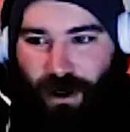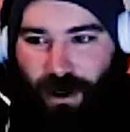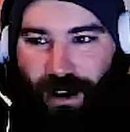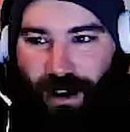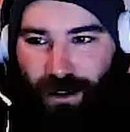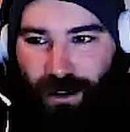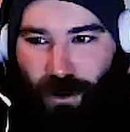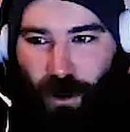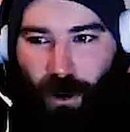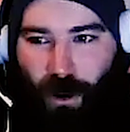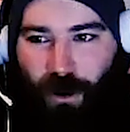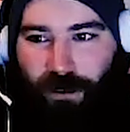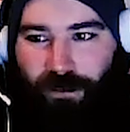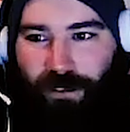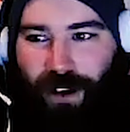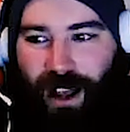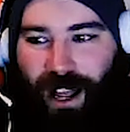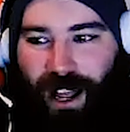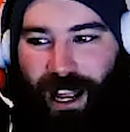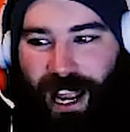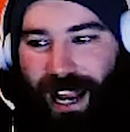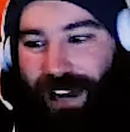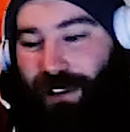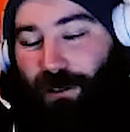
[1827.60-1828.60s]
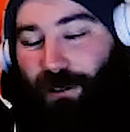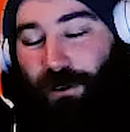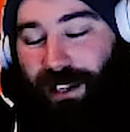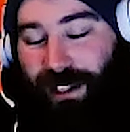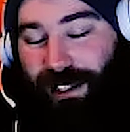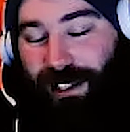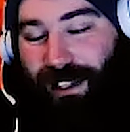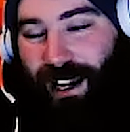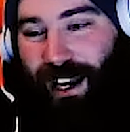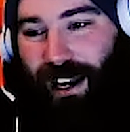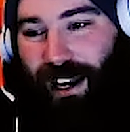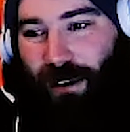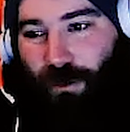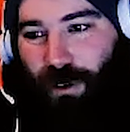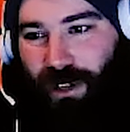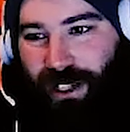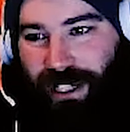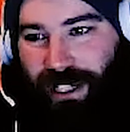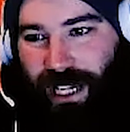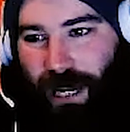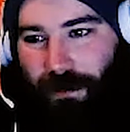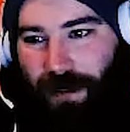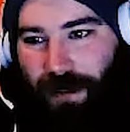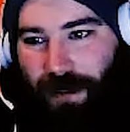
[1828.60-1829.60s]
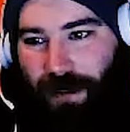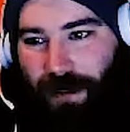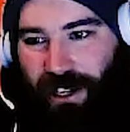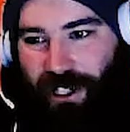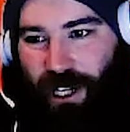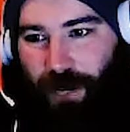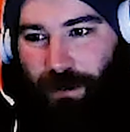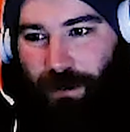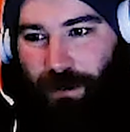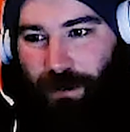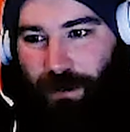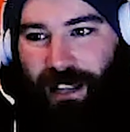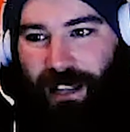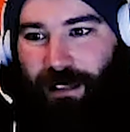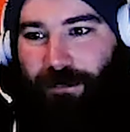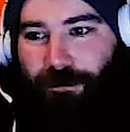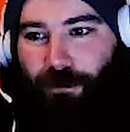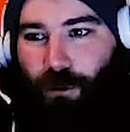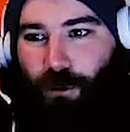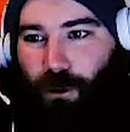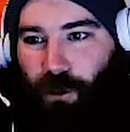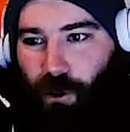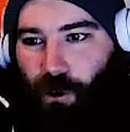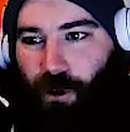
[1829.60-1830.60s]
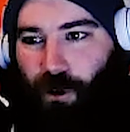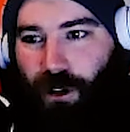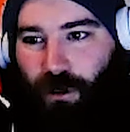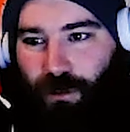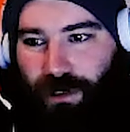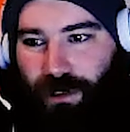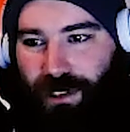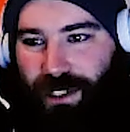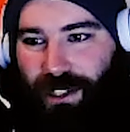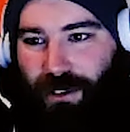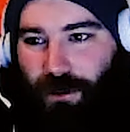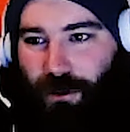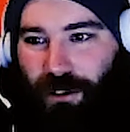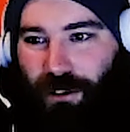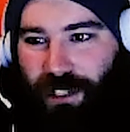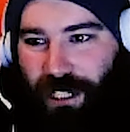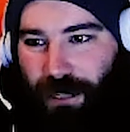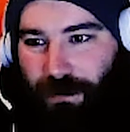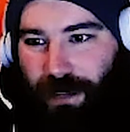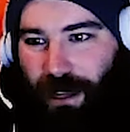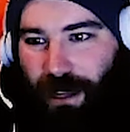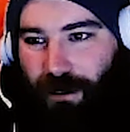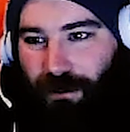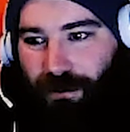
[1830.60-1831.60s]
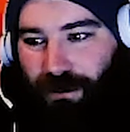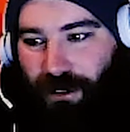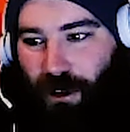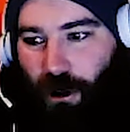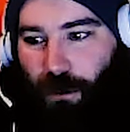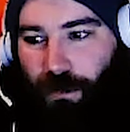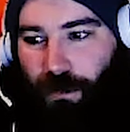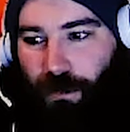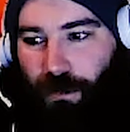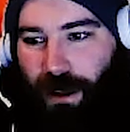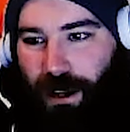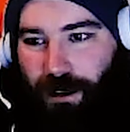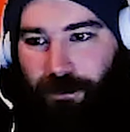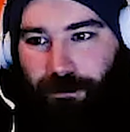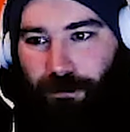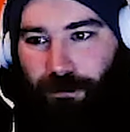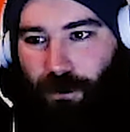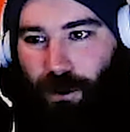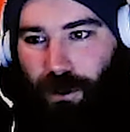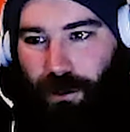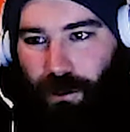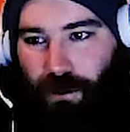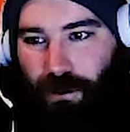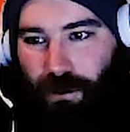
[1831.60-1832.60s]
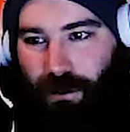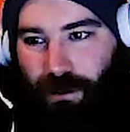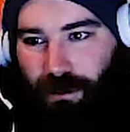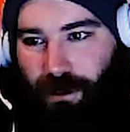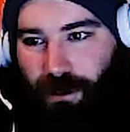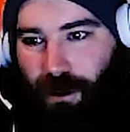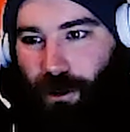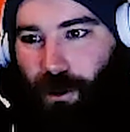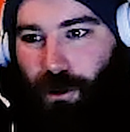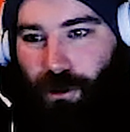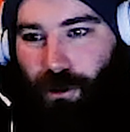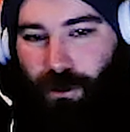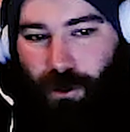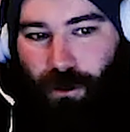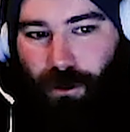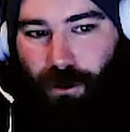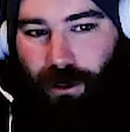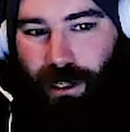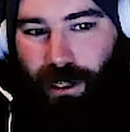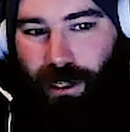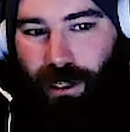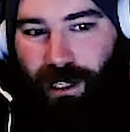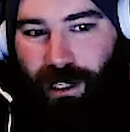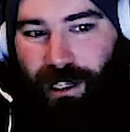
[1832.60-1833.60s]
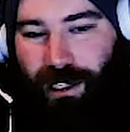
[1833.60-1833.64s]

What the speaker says: caught fire, and it's always exciting to watch a team catch up. And then the fourth quarter was just awesome. They were going back and forth all quarter.